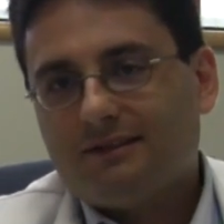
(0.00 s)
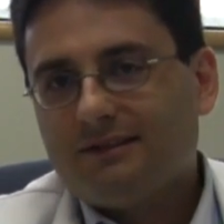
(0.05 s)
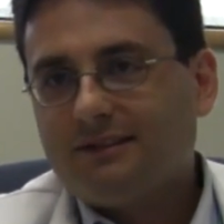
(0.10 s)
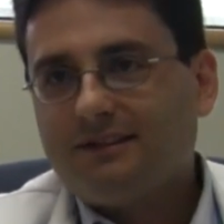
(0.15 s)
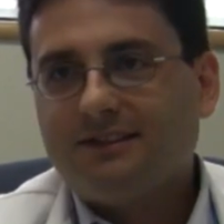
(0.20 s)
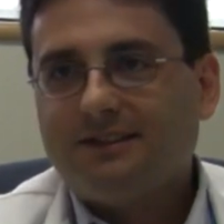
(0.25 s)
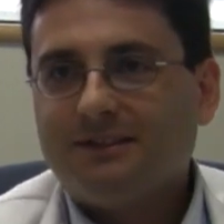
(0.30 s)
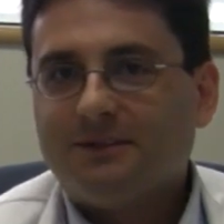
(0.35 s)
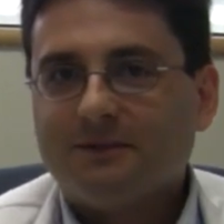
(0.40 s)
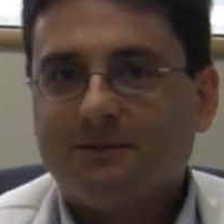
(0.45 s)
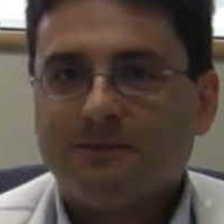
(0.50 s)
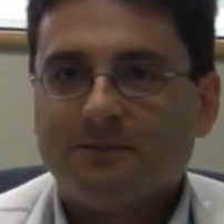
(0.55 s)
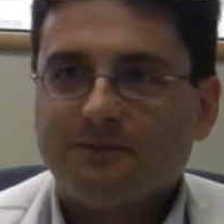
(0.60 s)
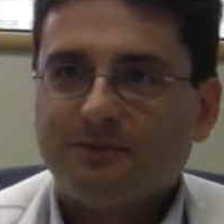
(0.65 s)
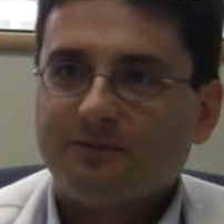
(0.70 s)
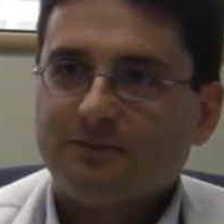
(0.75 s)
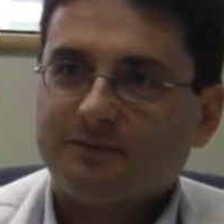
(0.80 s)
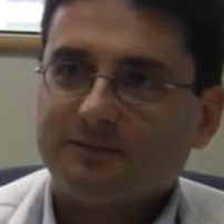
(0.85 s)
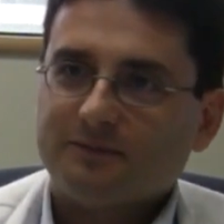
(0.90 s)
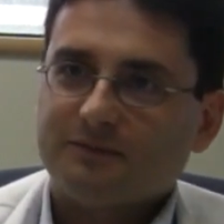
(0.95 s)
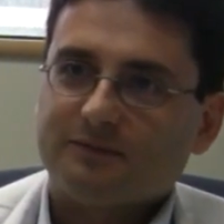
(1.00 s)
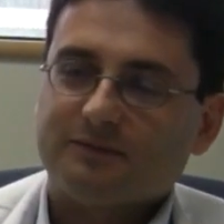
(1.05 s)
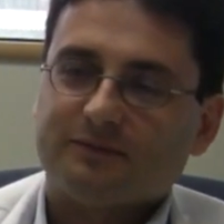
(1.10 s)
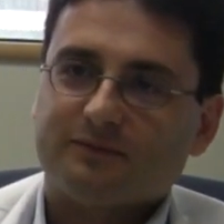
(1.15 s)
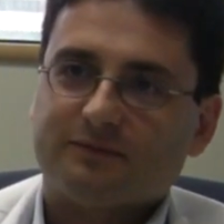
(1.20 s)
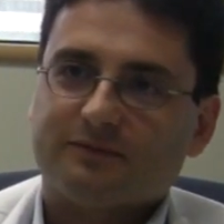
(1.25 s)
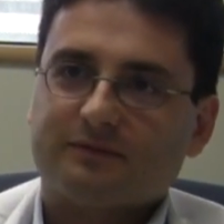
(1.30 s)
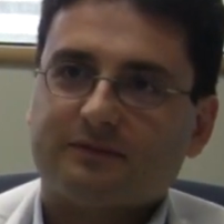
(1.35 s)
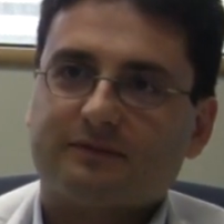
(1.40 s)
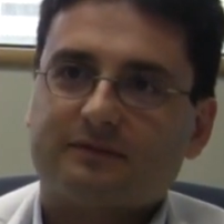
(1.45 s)
Yeah. Um,
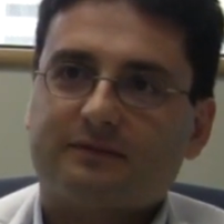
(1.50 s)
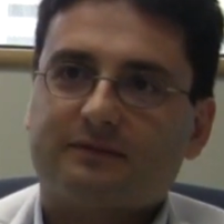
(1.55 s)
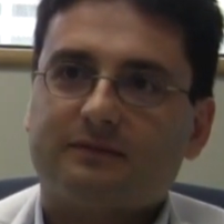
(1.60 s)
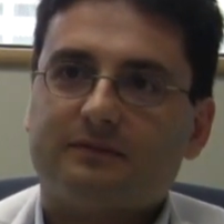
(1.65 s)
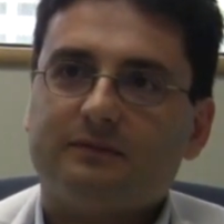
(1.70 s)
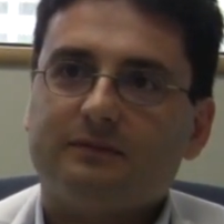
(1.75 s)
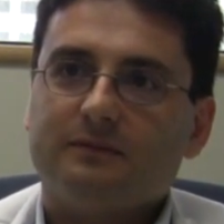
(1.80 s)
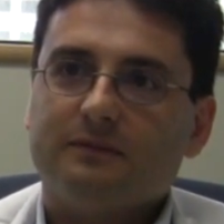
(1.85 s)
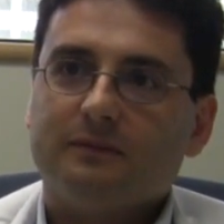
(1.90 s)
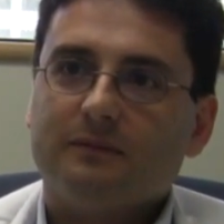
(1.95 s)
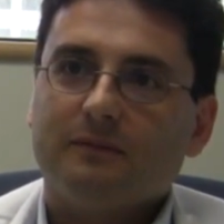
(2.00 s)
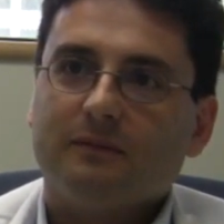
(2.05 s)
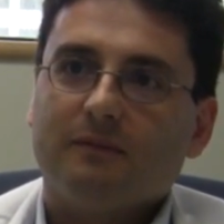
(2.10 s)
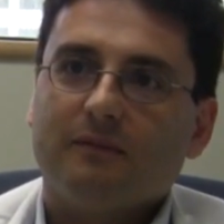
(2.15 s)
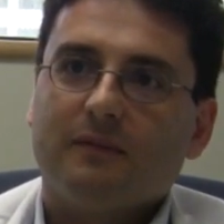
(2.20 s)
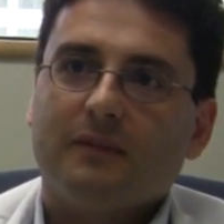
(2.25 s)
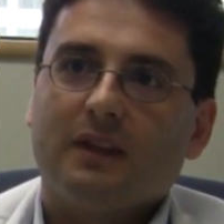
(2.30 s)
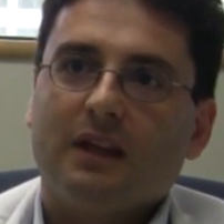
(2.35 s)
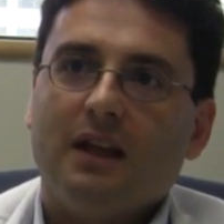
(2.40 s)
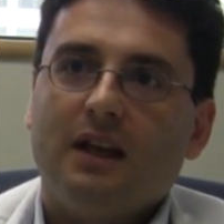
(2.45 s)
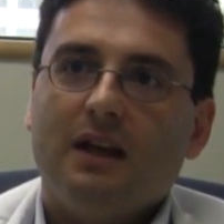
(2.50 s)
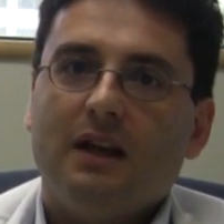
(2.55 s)
what are you working on right now?